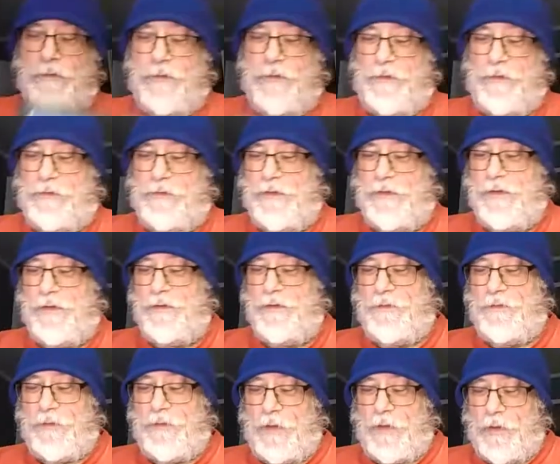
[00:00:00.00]
this
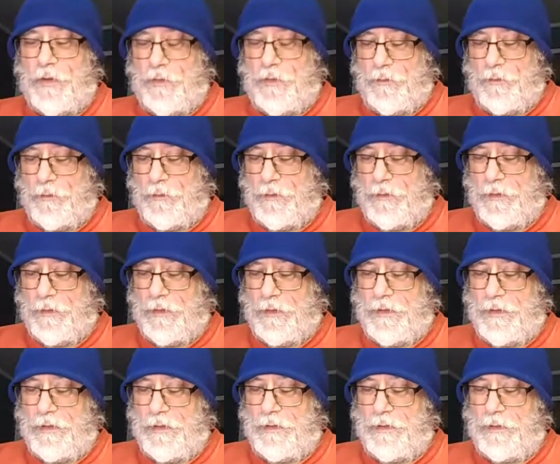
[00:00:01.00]
years ago,
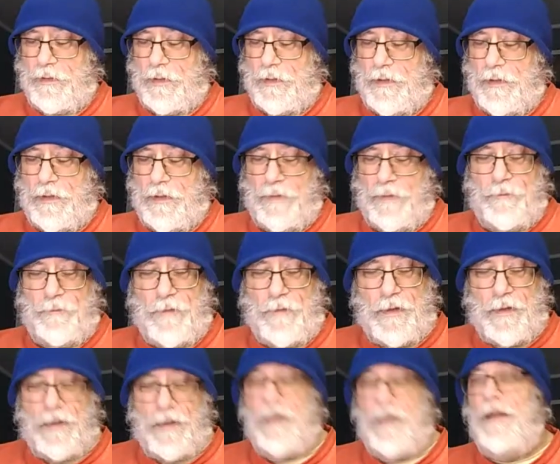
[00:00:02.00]
and um,
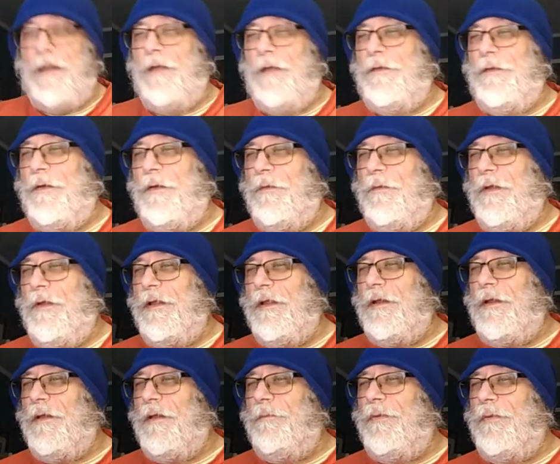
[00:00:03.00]
it's a really
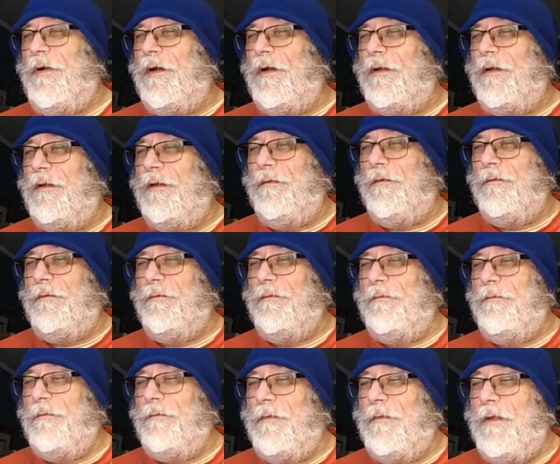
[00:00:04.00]
good book.
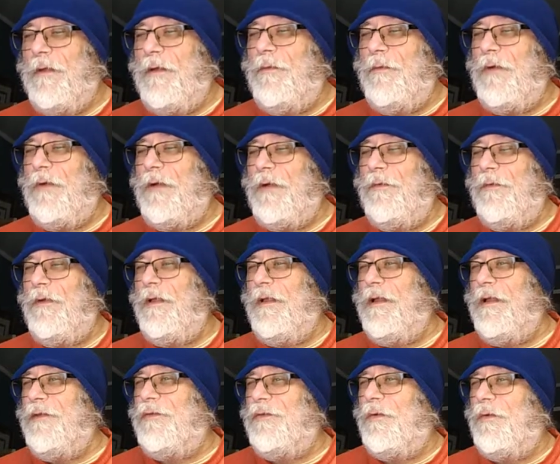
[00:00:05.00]
I, I
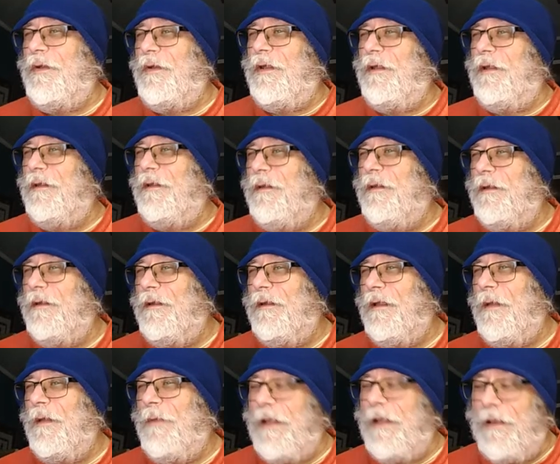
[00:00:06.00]
really enjoyed it.
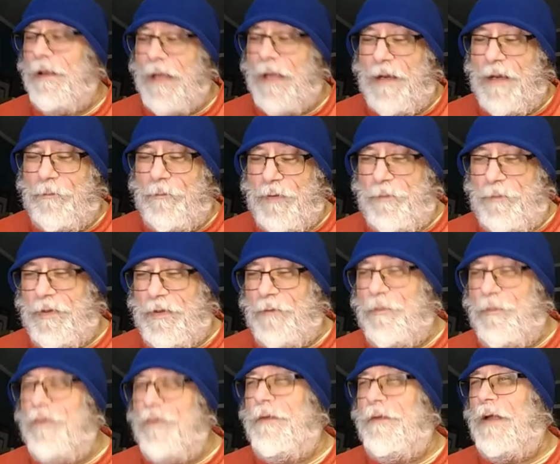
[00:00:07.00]
I mean, not a book, but a
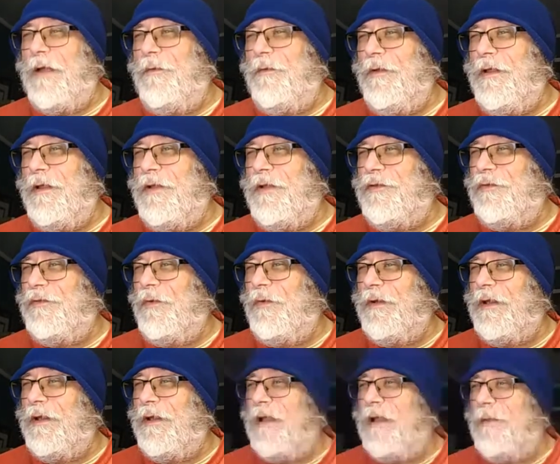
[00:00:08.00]
movie. I really
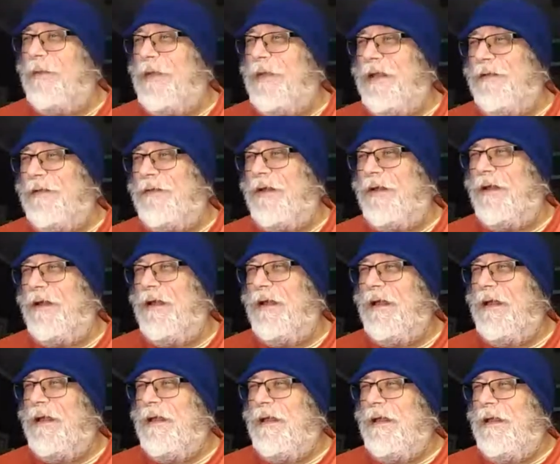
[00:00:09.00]
enjoyed it. I mean, it's a
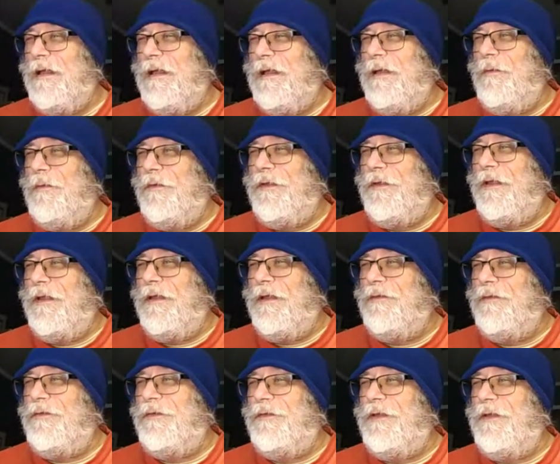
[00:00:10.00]
it was an
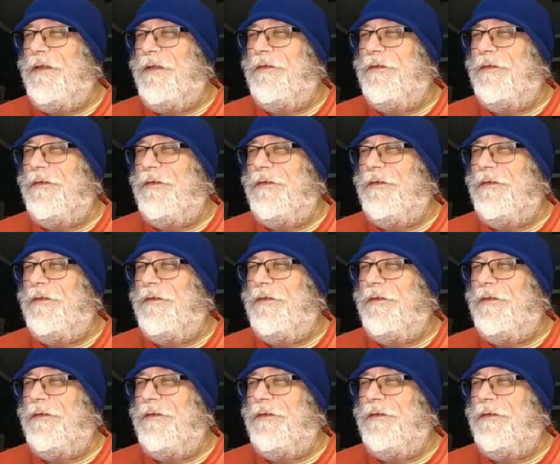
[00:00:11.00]
interesting